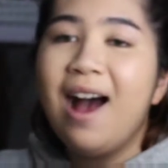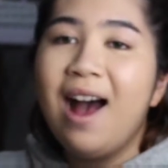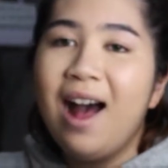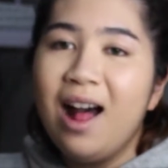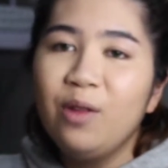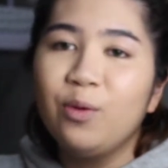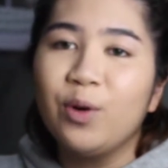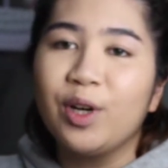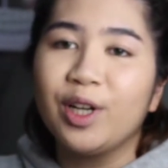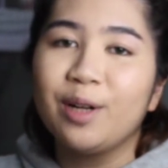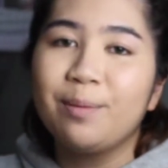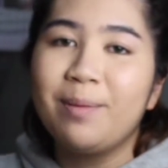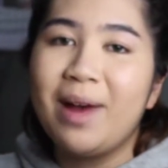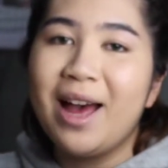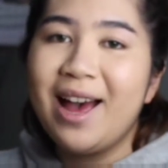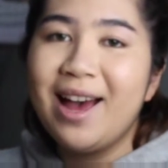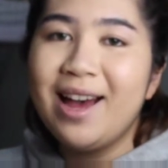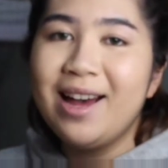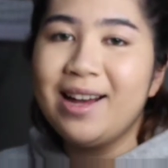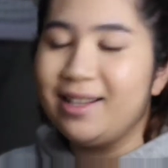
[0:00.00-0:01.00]
I'll work on my
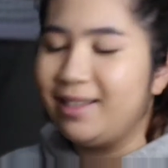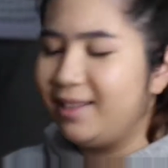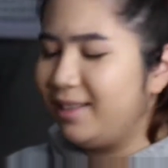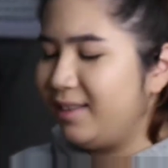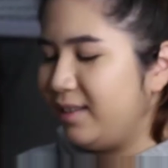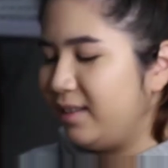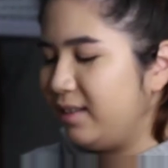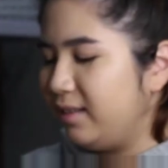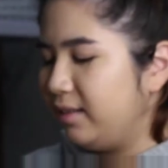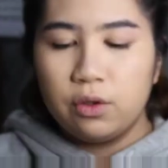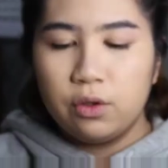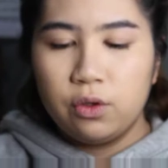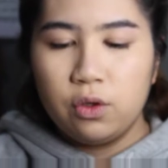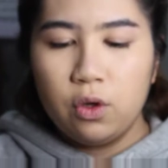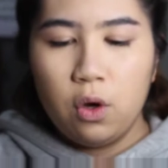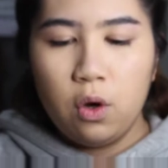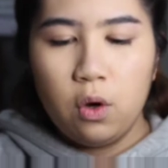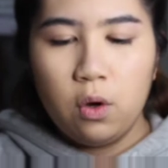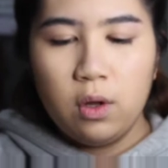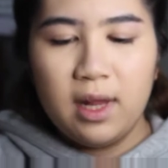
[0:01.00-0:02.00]
eyes.
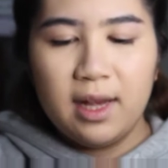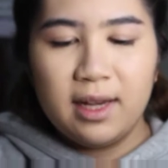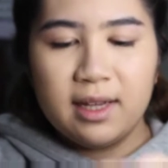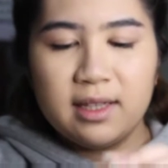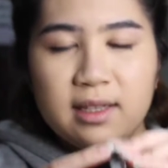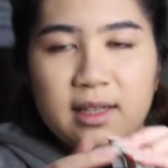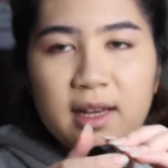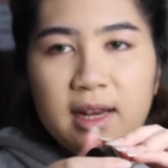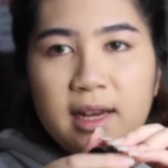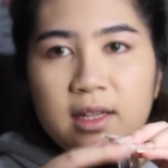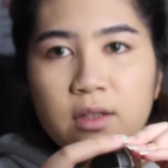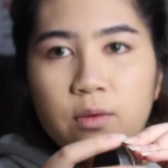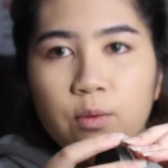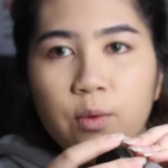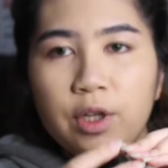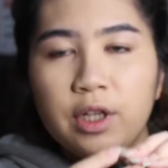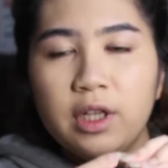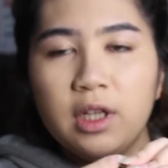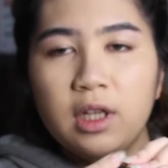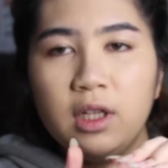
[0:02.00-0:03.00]
So, like I said,
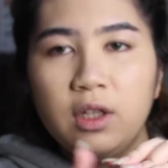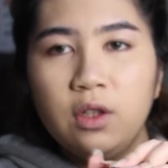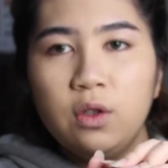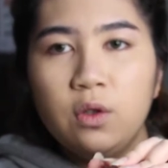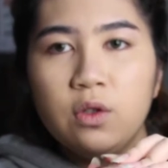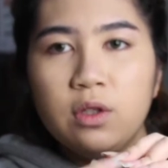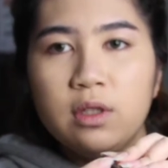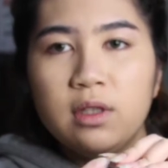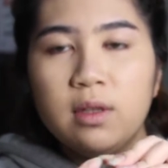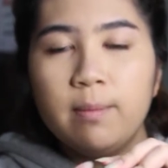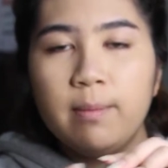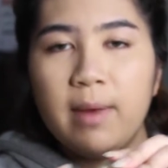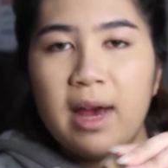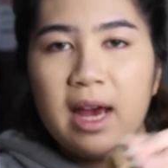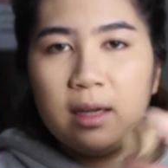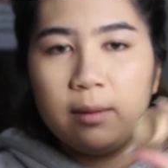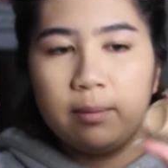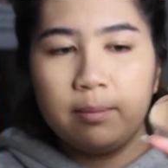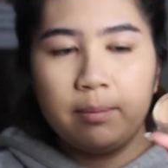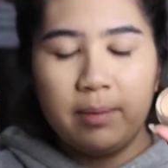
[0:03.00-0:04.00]
we're gonna use the
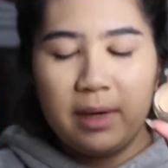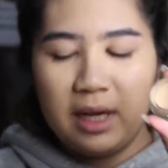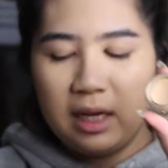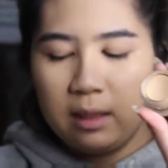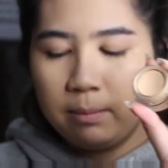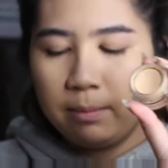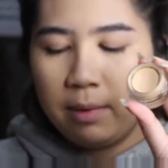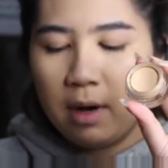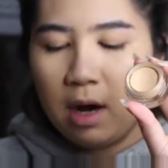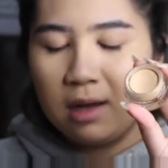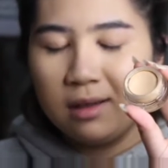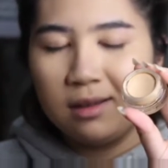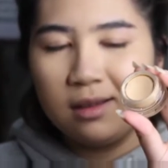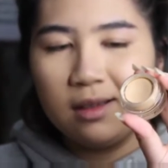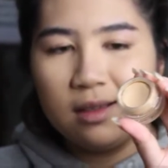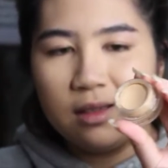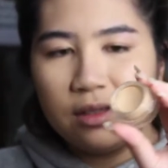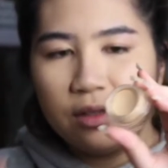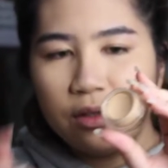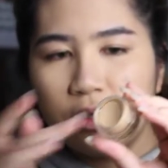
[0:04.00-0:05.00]
MAC Paint Pot
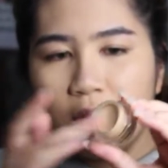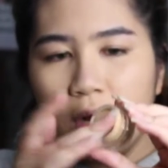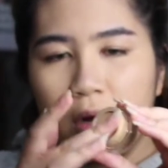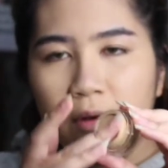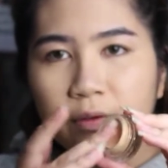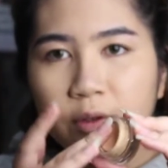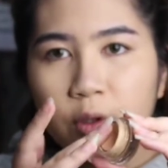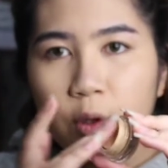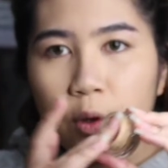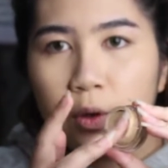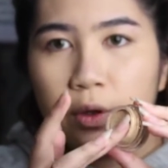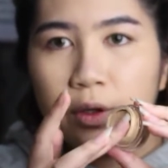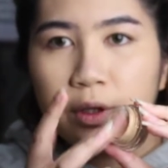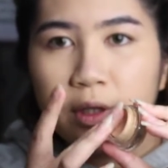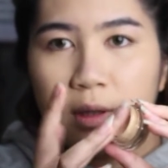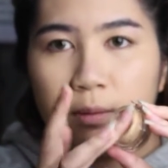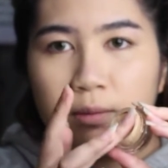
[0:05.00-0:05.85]
in Soft Ochre.